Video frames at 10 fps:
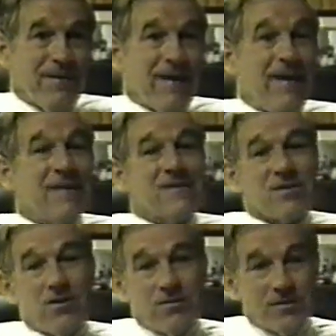And as
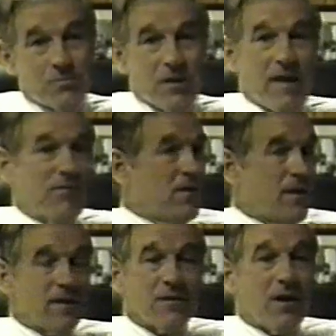long as we have a
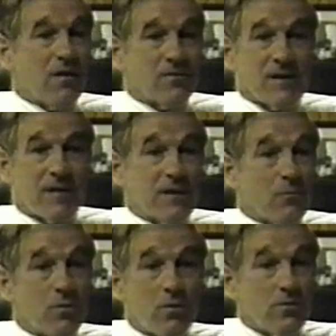lot of dollars out there,
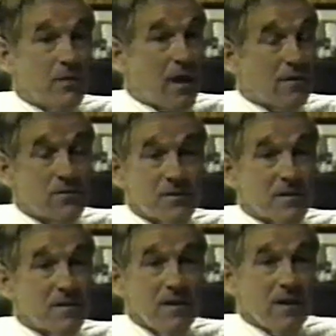we'll hold dollars,
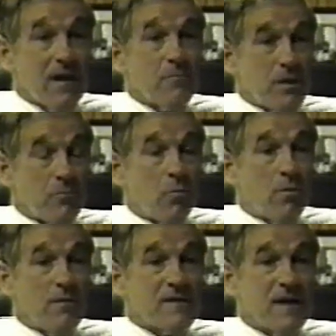and people will
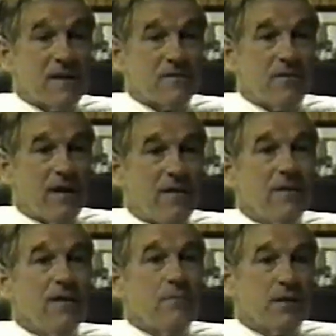be satisfied.
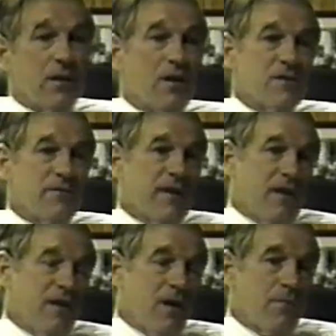But the laws of
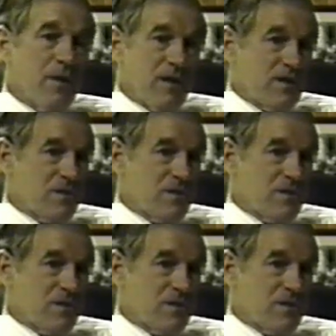economics